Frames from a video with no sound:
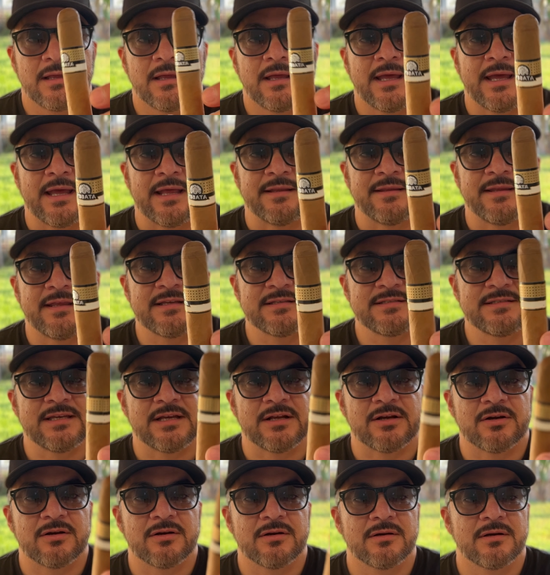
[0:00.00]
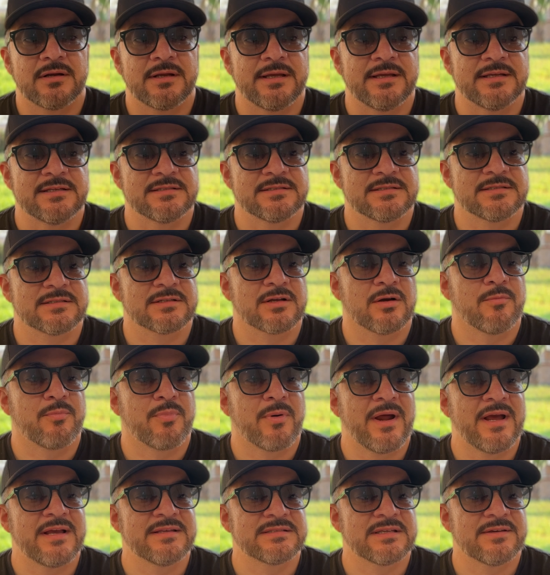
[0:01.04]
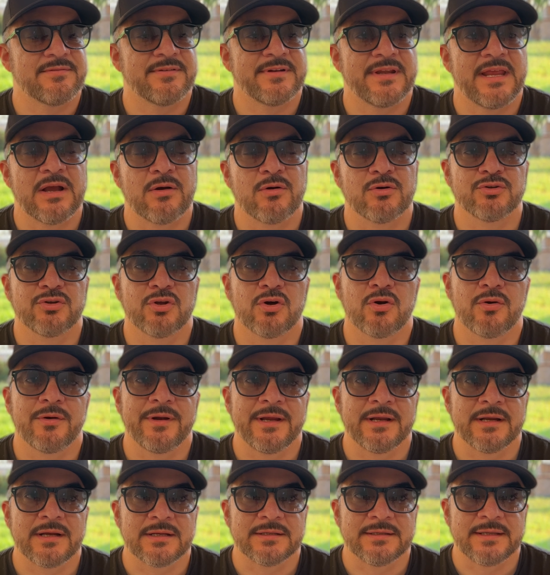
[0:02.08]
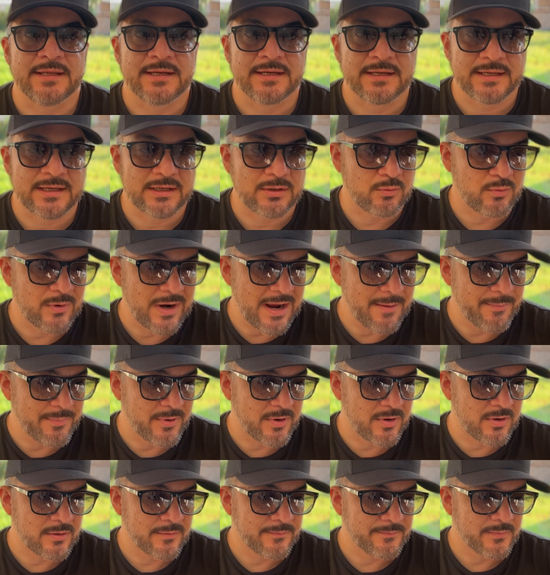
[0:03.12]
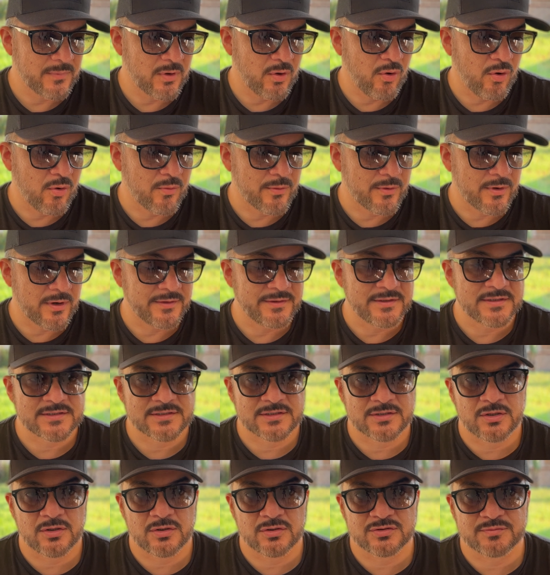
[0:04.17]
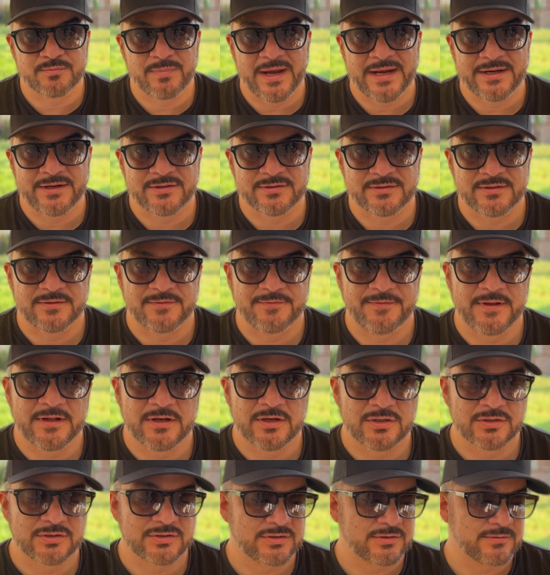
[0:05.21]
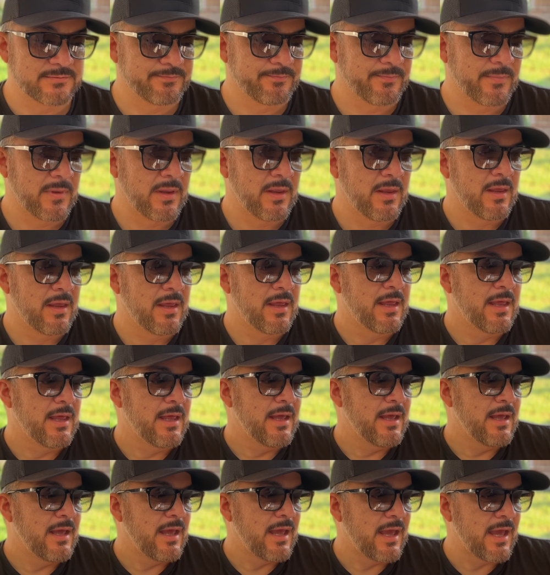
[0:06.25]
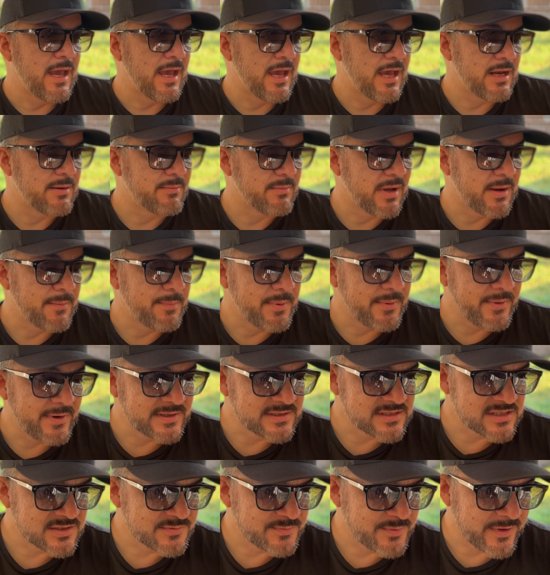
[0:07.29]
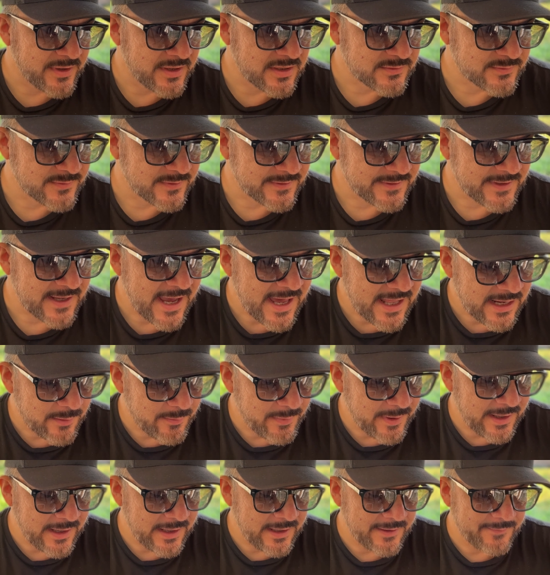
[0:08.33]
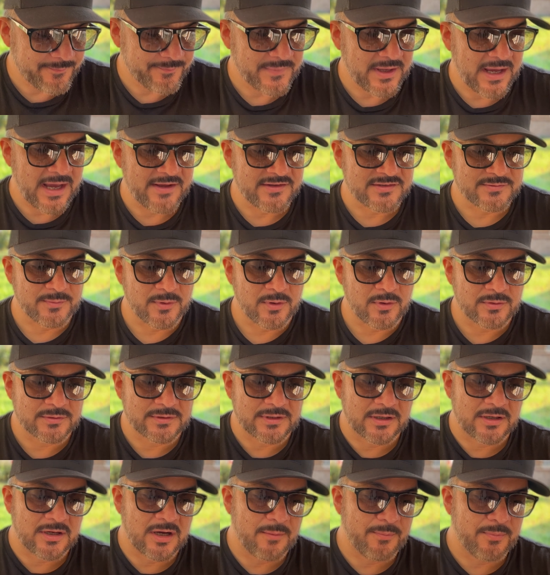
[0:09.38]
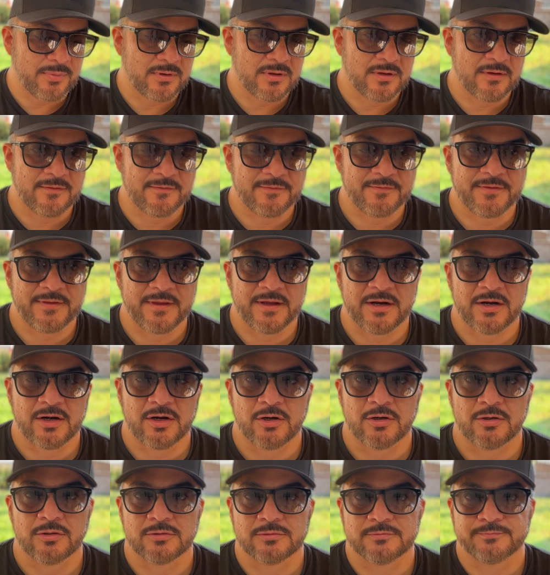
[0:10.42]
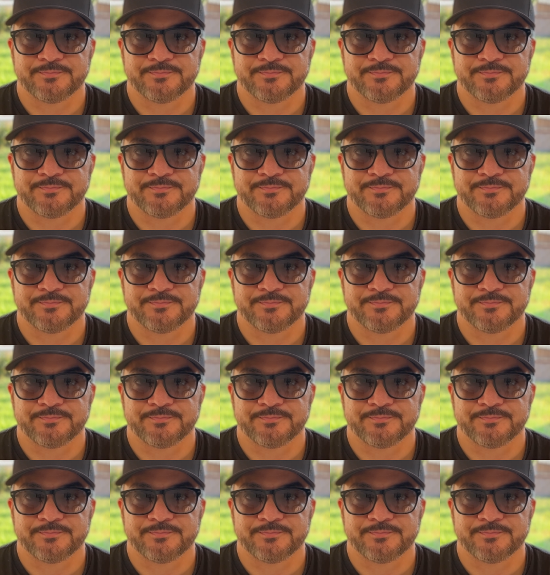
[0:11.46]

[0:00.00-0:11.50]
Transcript: And this here is comprised of an Ecuadorian Connecticut wrapper over undisclosed binders and fillers. And my previous experience with Atabey, I smoked a couple of their